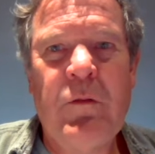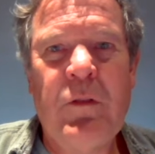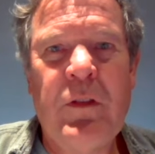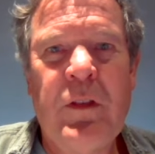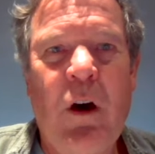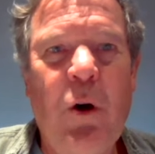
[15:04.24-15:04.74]

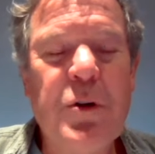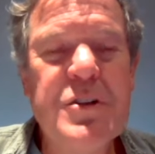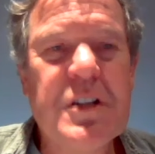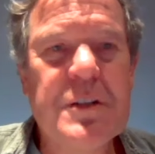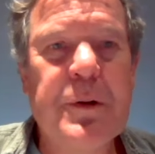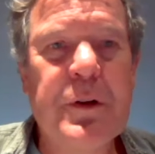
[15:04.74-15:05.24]
the
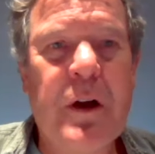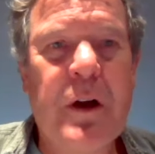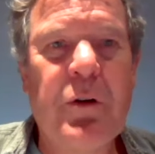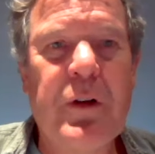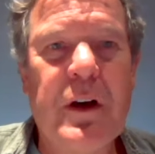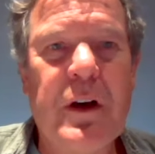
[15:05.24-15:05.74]
onus is put
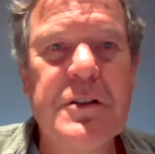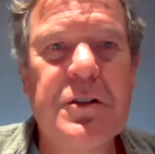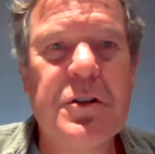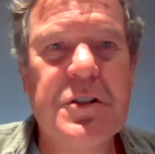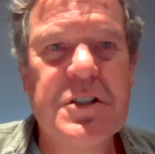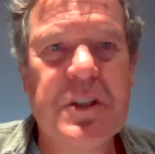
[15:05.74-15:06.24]
on us
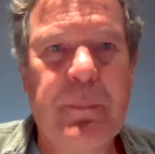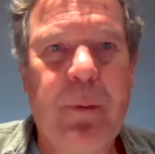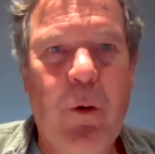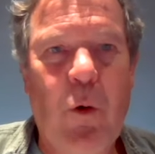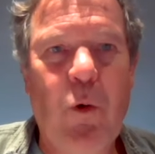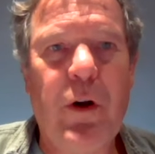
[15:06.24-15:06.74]
to
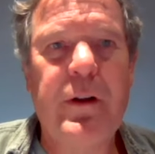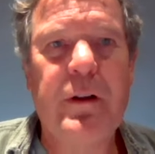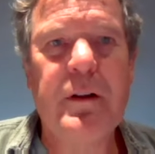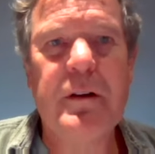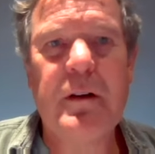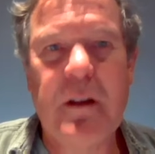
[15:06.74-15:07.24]
support
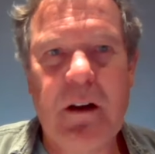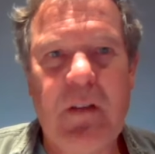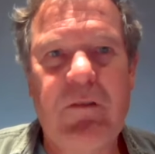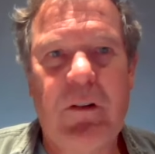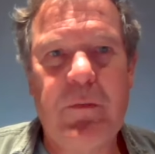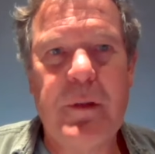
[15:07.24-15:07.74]

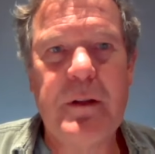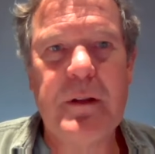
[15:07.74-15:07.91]
government.